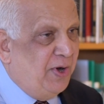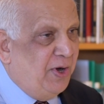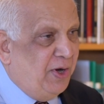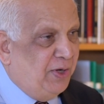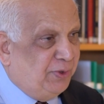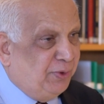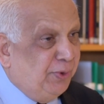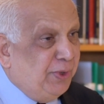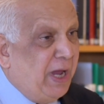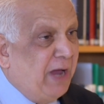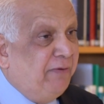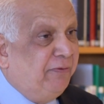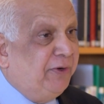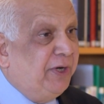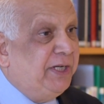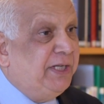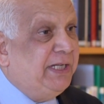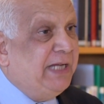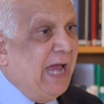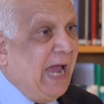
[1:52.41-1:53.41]
So you have
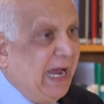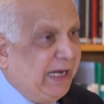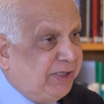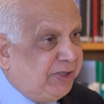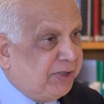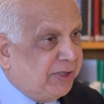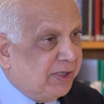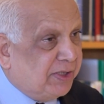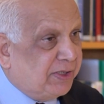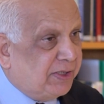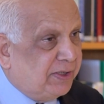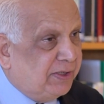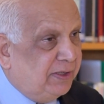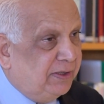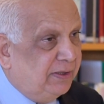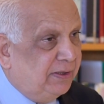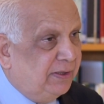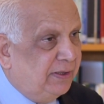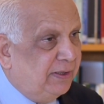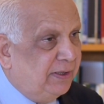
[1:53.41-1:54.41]
ready access,
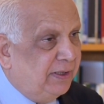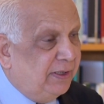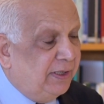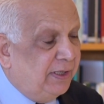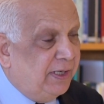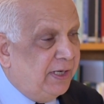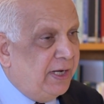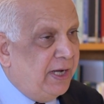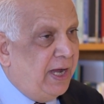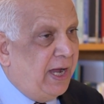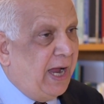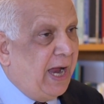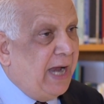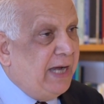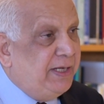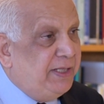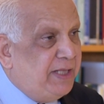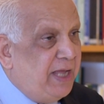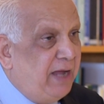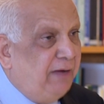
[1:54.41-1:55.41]

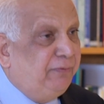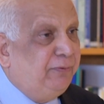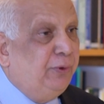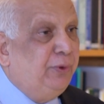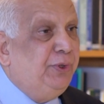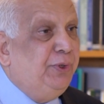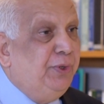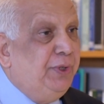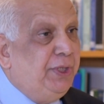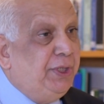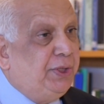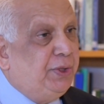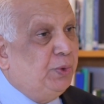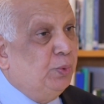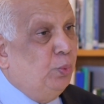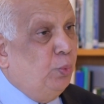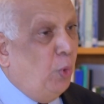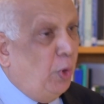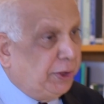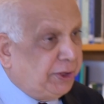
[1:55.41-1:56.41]
and therefore you need to
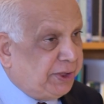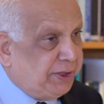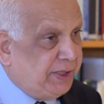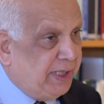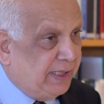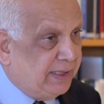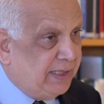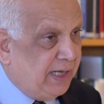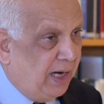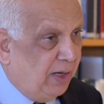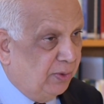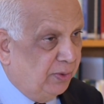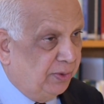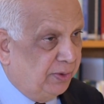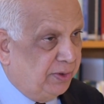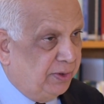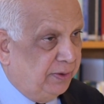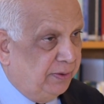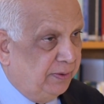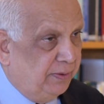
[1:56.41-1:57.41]
wash that
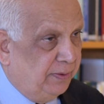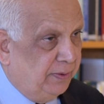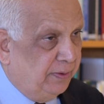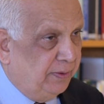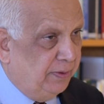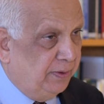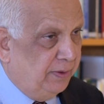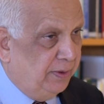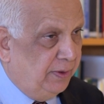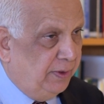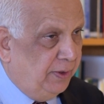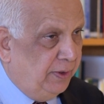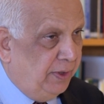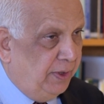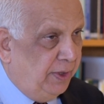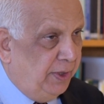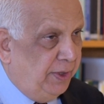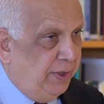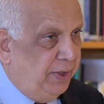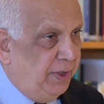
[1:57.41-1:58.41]
out.
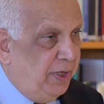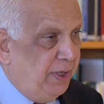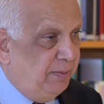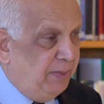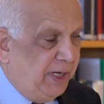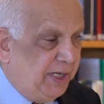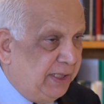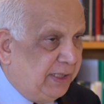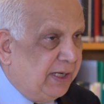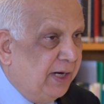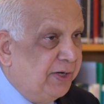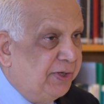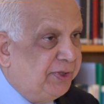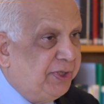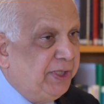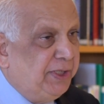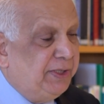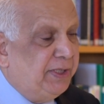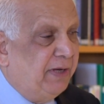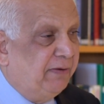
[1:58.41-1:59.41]
In many
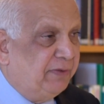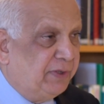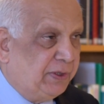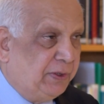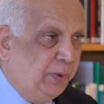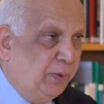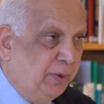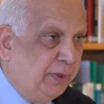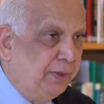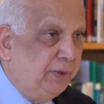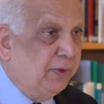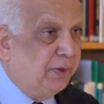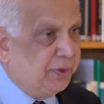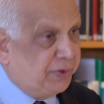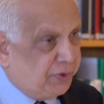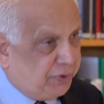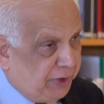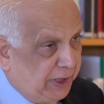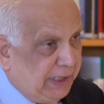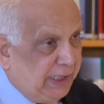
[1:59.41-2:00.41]
countries they have a slogan, or
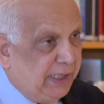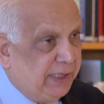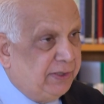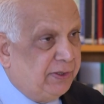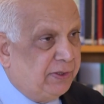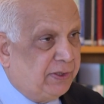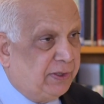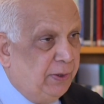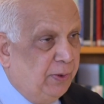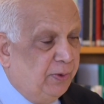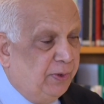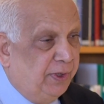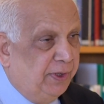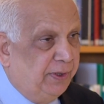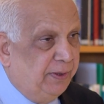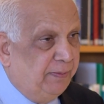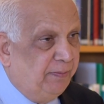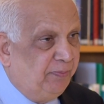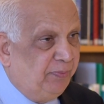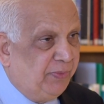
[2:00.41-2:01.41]
Australia has a
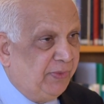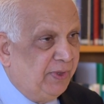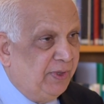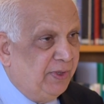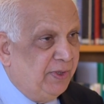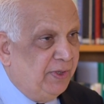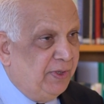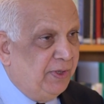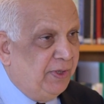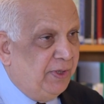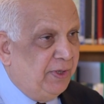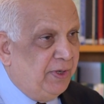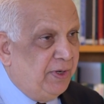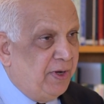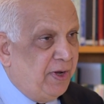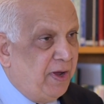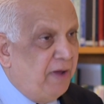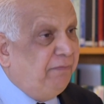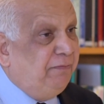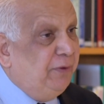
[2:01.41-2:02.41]
slogan,
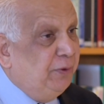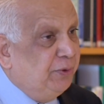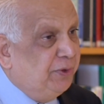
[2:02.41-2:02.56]
if you